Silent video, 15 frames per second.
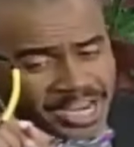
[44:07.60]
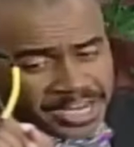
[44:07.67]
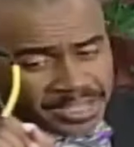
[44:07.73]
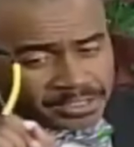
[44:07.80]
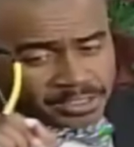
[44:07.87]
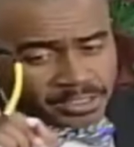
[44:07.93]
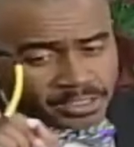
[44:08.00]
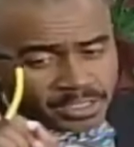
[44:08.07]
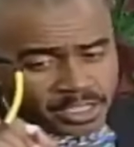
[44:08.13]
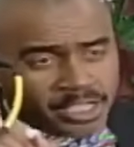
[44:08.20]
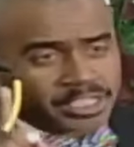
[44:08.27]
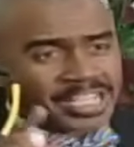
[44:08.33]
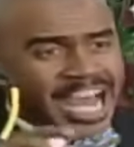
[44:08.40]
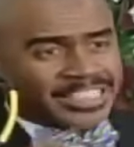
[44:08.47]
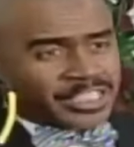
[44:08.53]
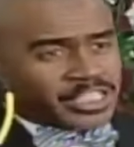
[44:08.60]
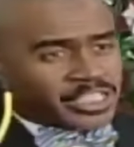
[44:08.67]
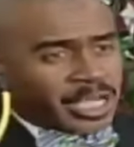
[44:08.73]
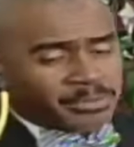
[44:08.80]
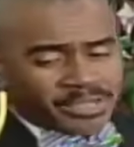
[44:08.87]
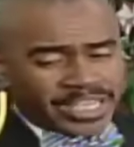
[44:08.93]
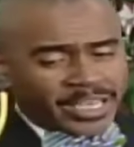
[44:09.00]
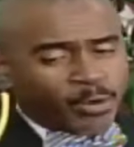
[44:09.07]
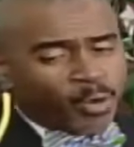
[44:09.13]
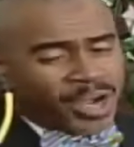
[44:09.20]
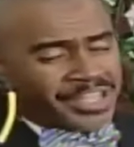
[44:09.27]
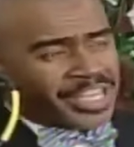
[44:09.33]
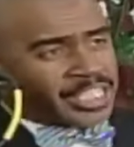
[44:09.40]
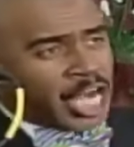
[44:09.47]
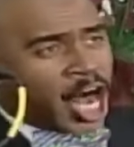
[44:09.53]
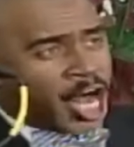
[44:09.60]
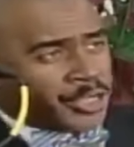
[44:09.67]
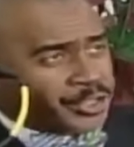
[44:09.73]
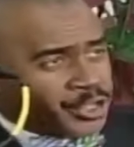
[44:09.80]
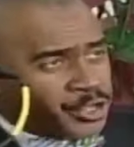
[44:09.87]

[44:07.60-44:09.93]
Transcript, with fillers: did it? God. That's the subject. And what did God